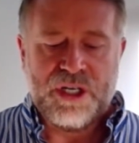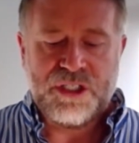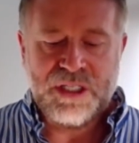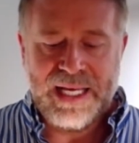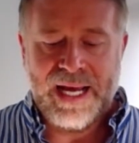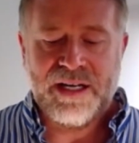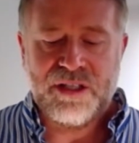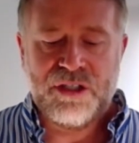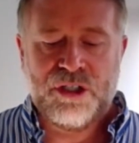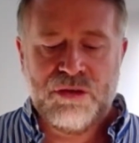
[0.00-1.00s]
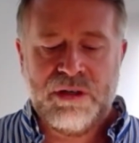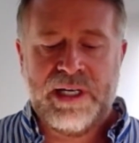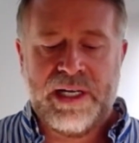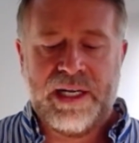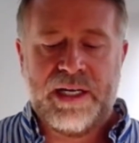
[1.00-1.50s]
to the nth
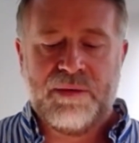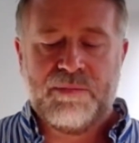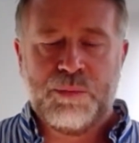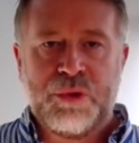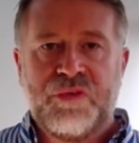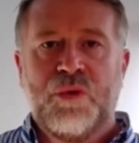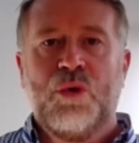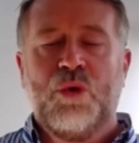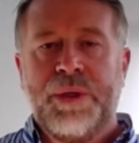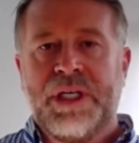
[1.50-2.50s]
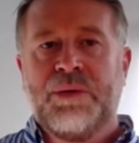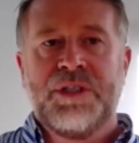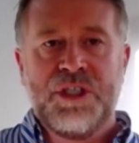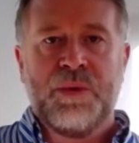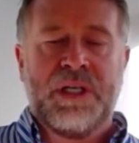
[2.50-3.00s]
degree before we go
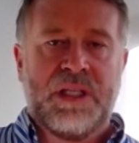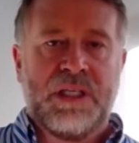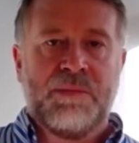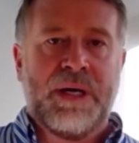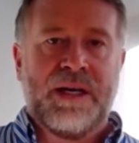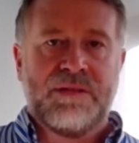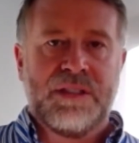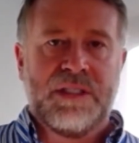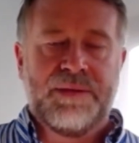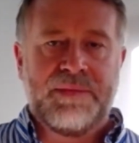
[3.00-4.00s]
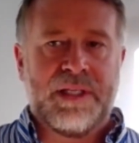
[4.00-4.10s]
and do anything about it.